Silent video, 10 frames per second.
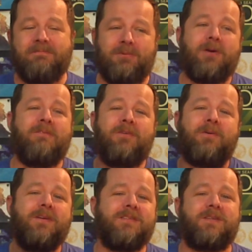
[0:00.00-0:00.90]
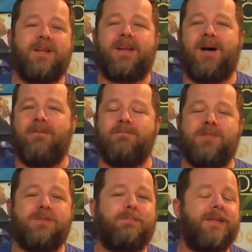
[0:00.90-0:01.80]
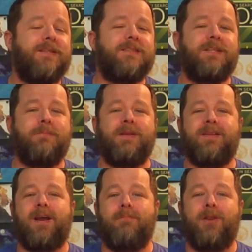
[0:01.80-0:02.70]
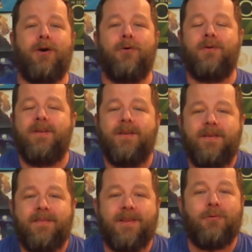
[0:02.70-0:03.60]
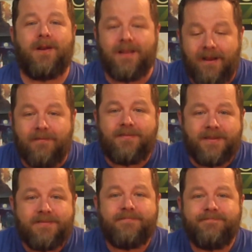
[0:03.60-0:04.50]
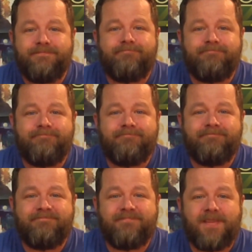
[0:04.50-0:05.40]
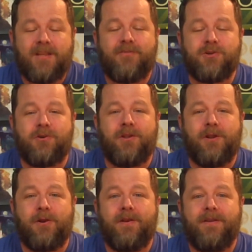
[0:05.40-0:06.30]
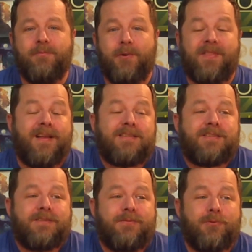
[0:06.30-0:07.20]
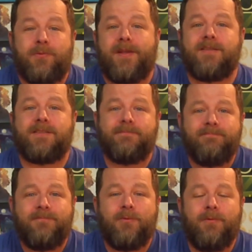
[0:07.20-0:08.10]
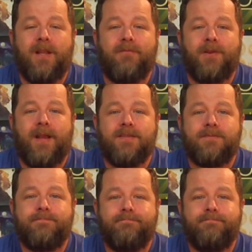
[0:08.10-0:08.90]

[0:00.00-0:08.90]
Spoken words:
More info is going to come. Just please, in the meantime, know that you are loved. Thanks for journeying with us through this. We love you guys.